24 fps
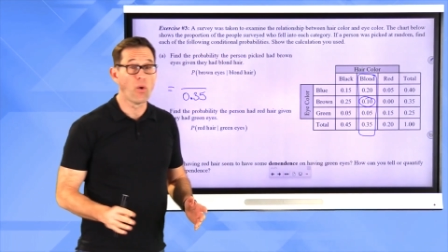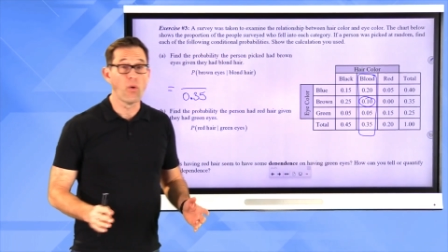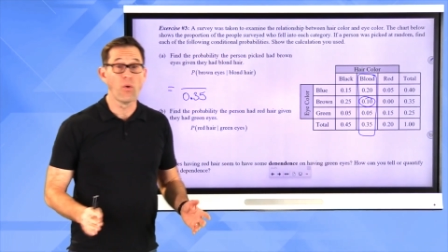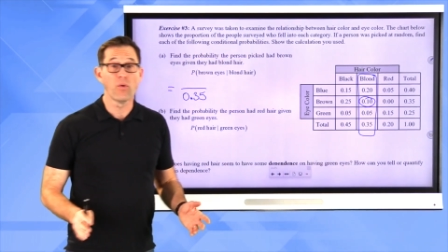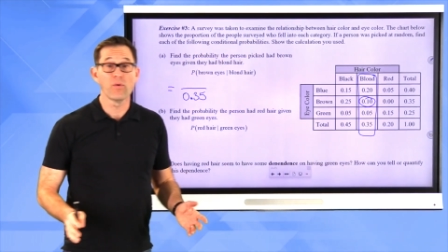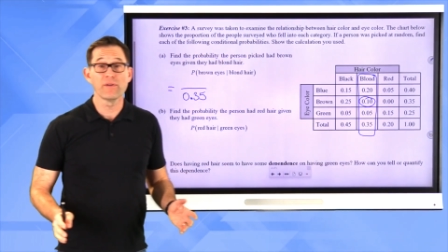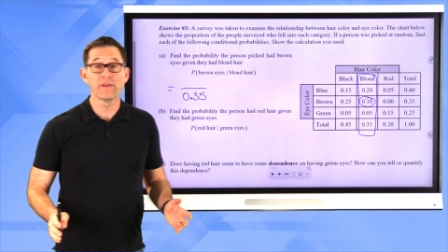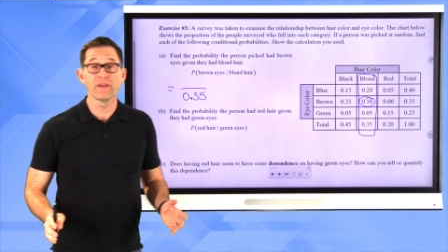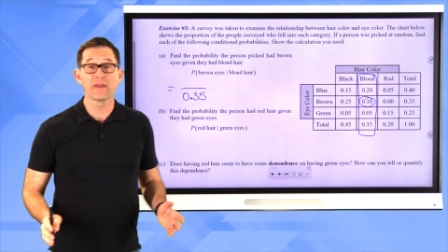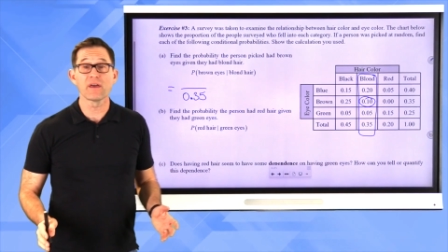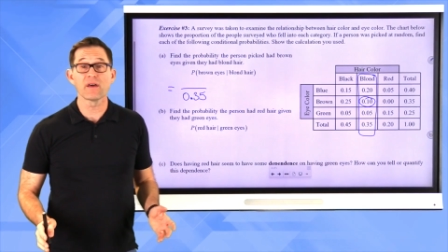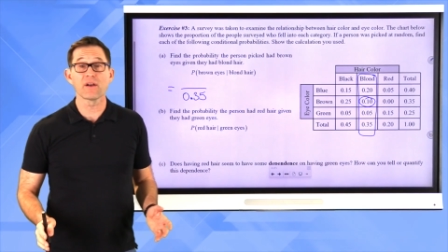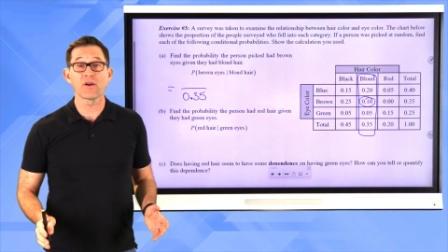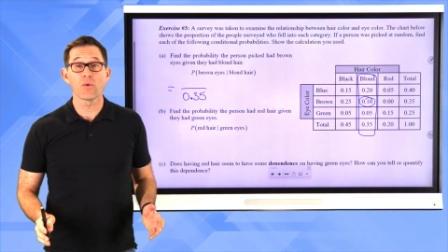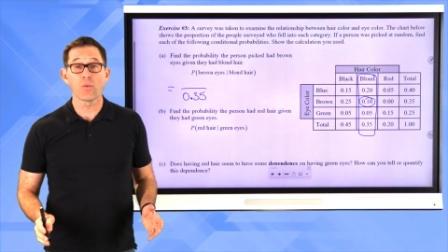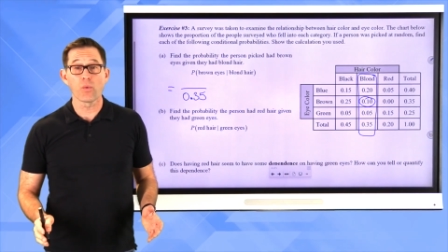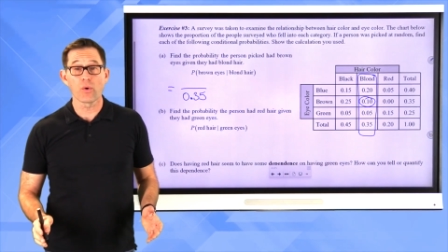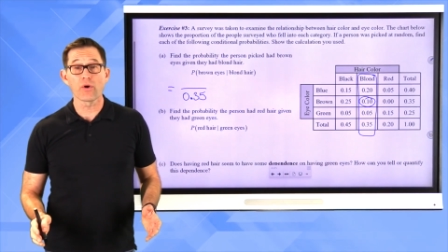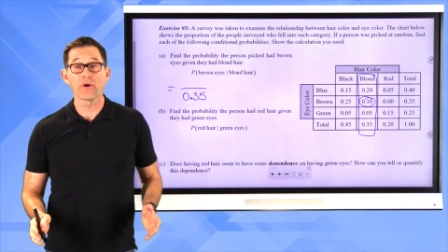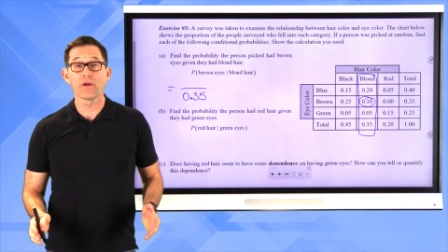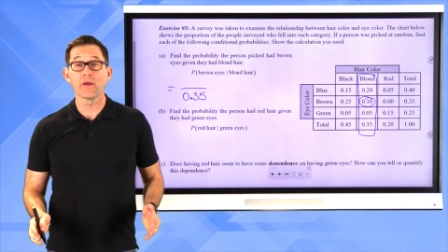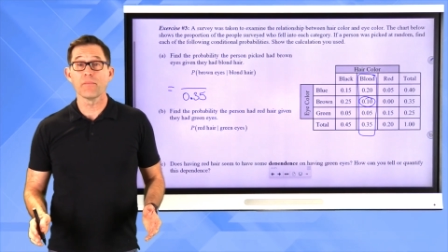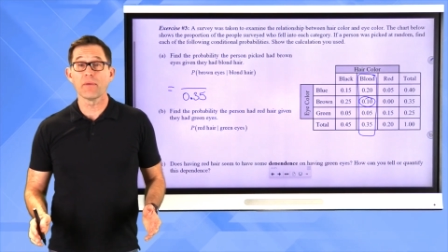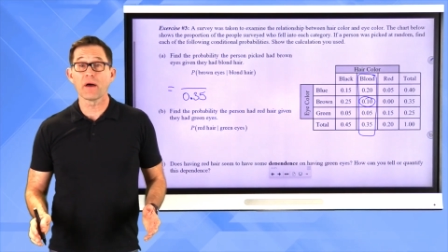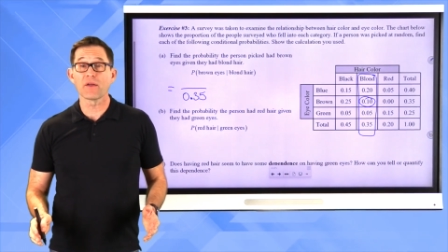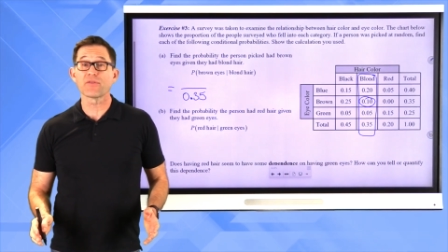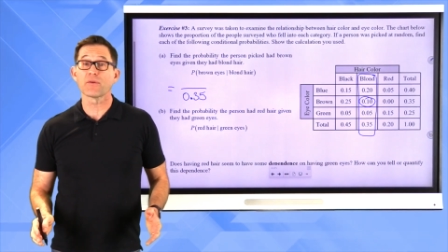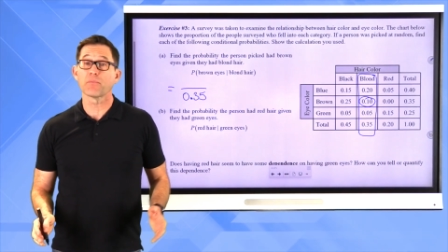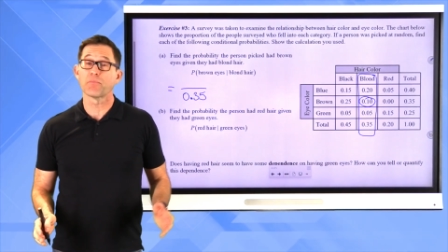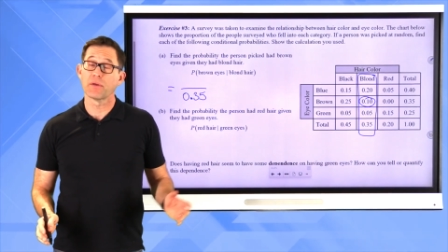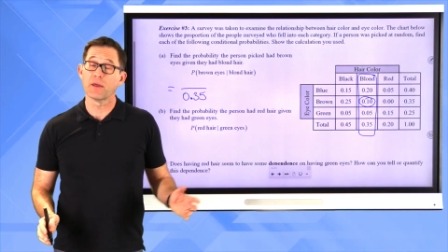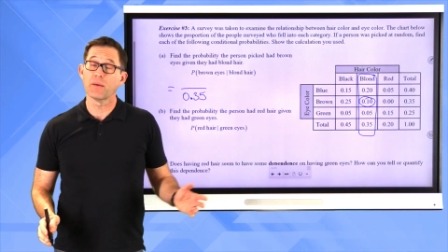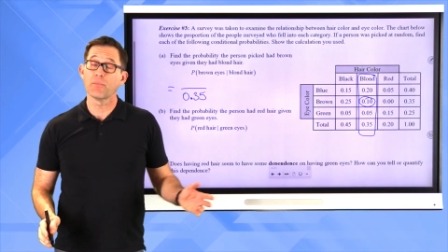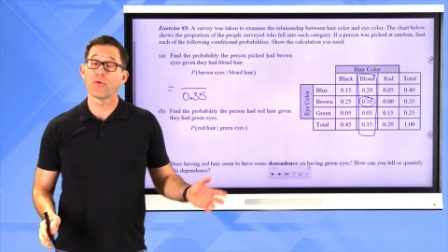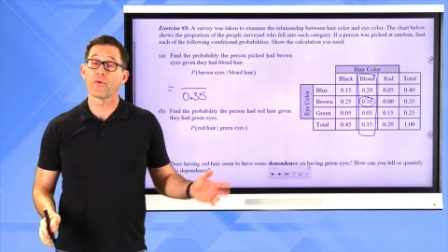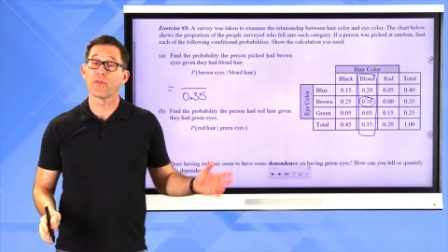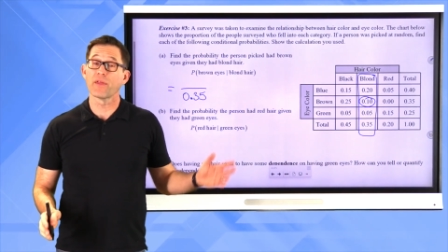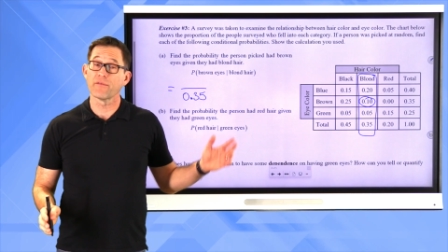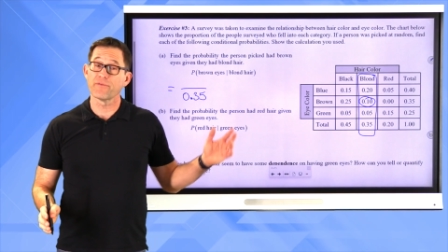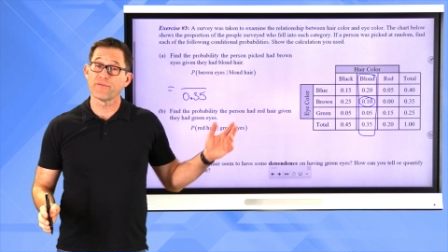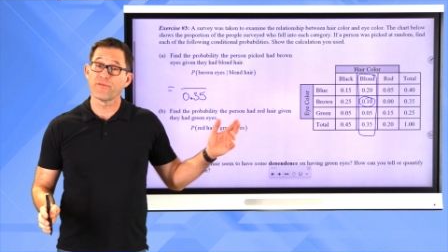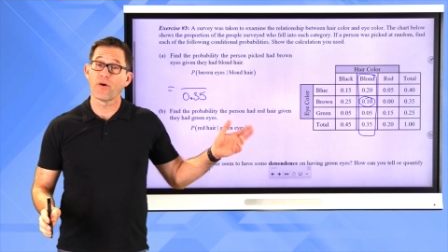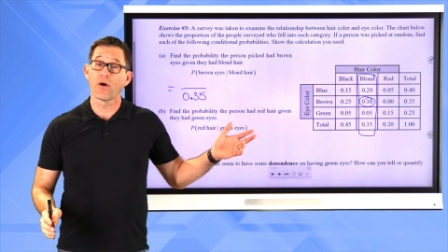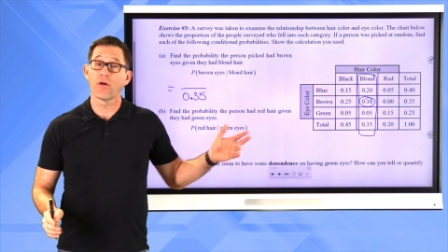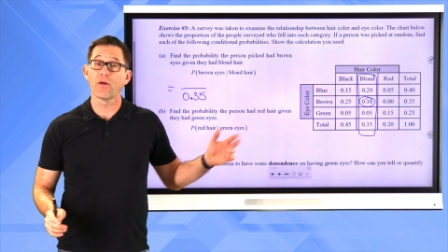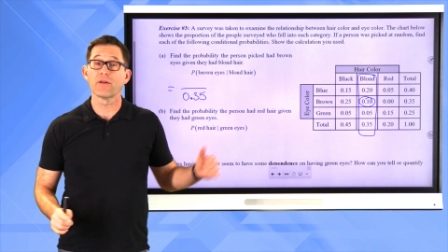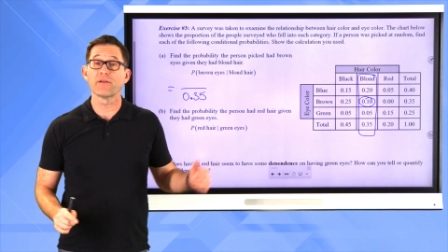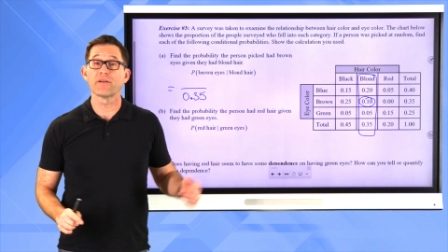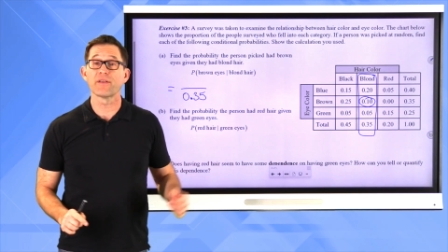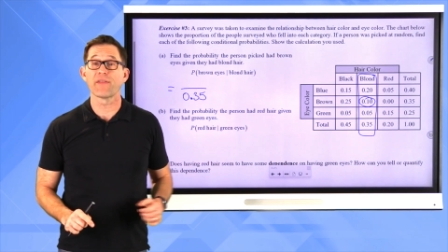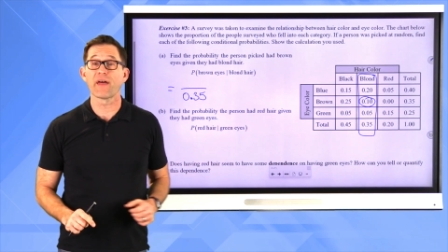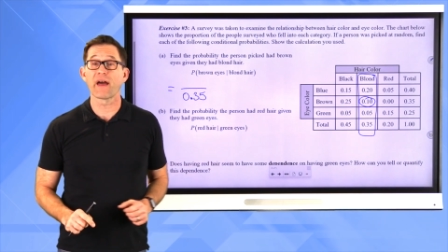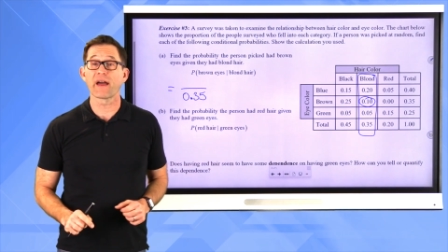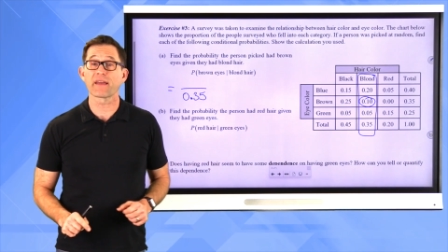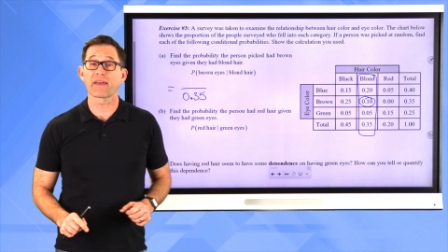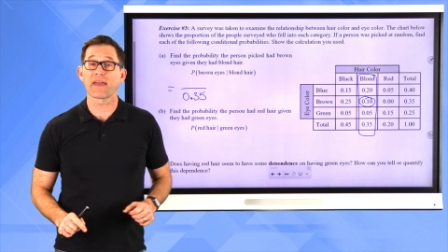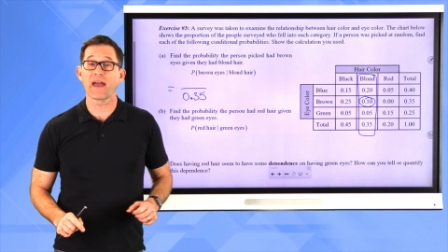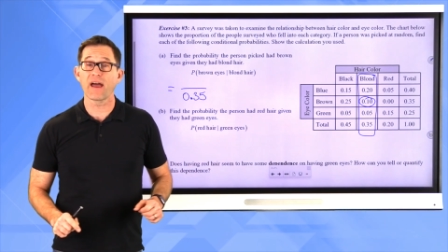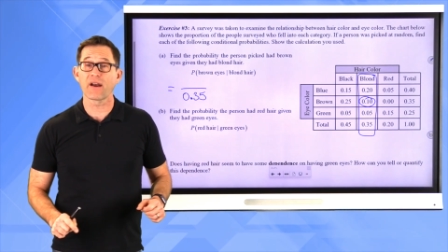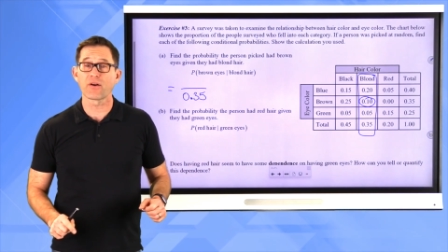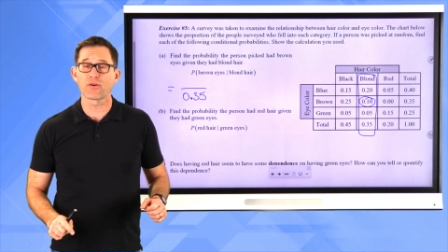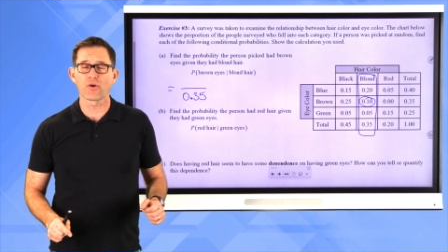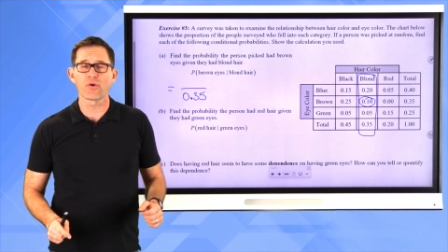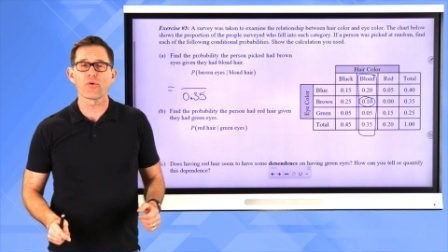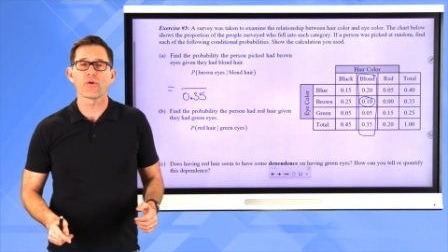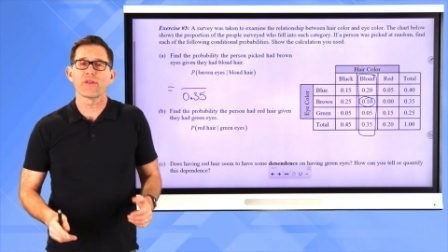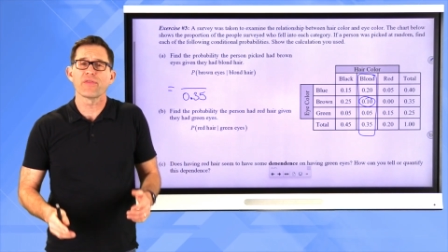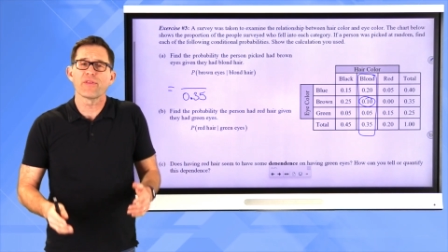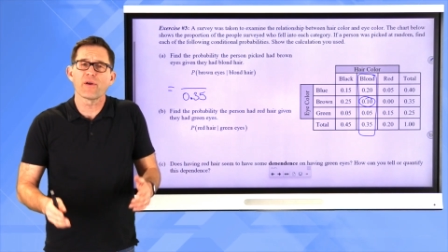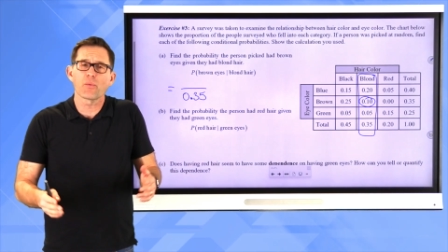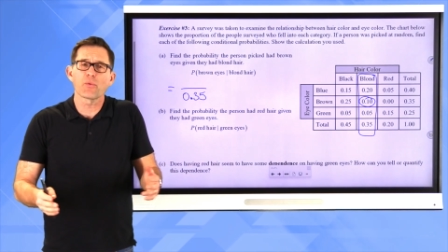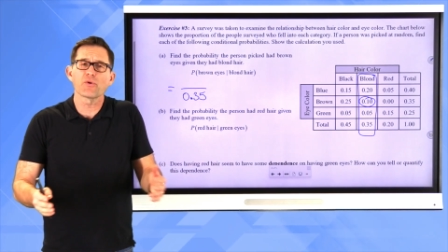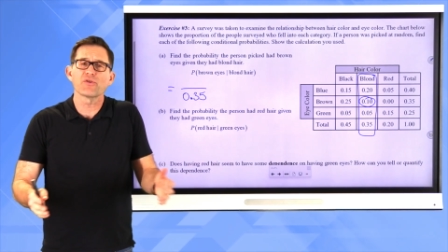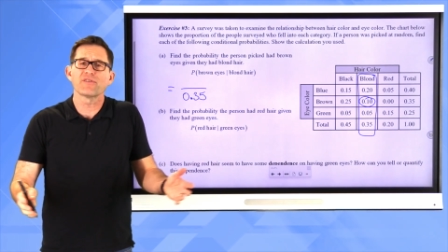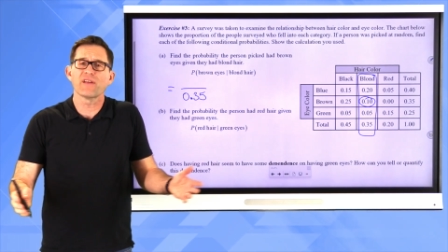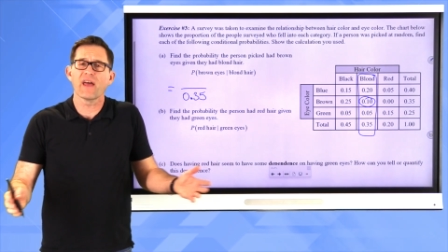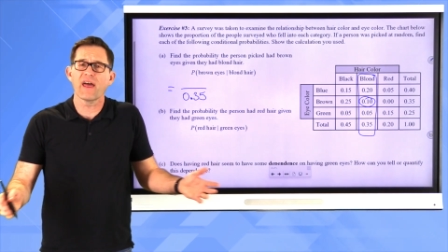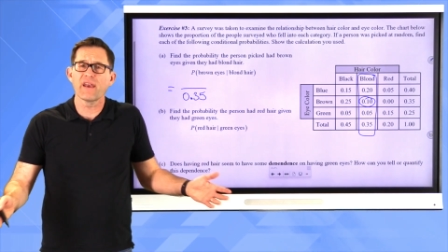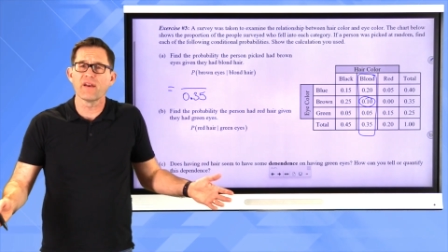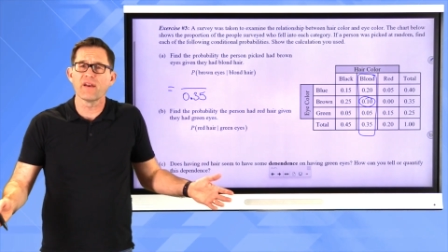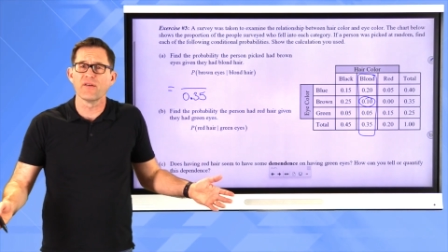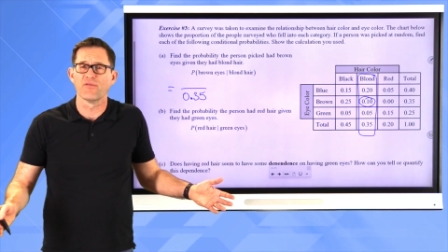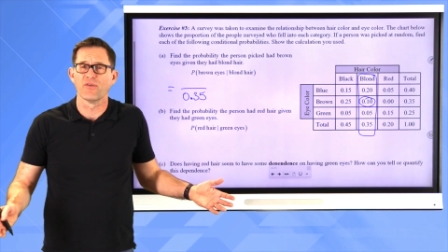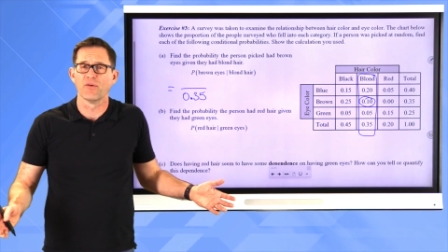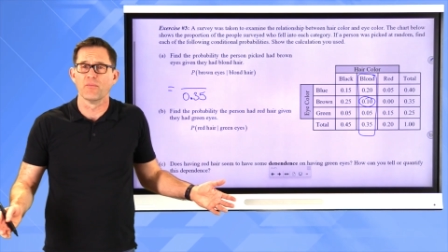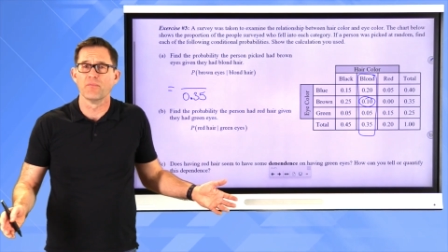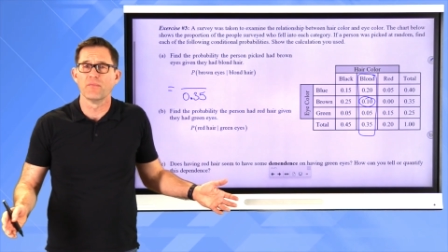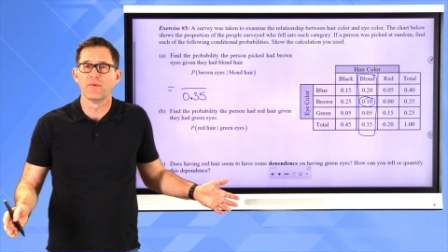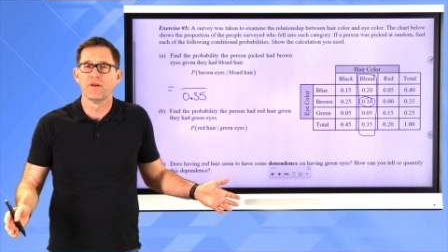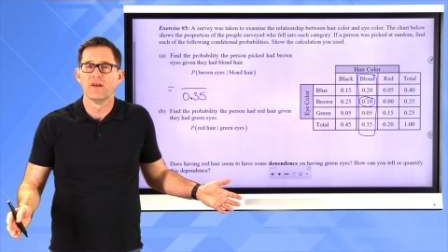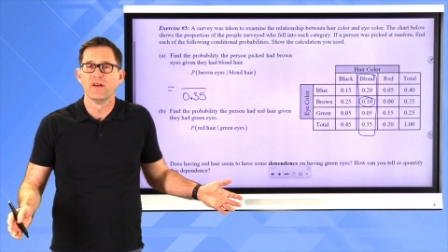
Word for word: only going to worry about the people that fall into that category. There were 10 of them.